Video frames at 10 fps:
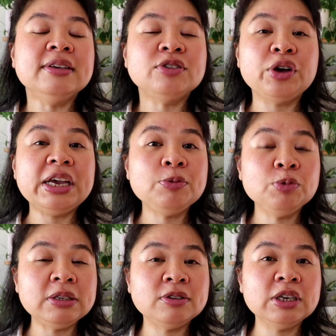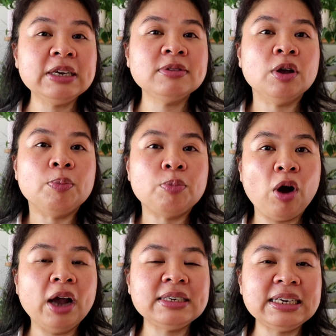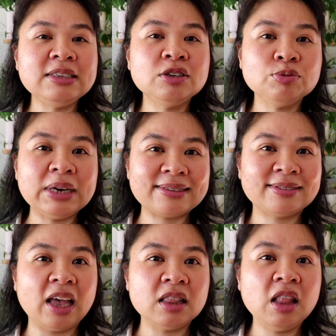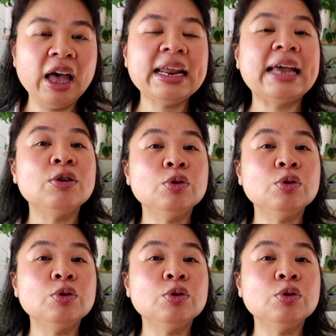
so it receives bright indirect sunlight and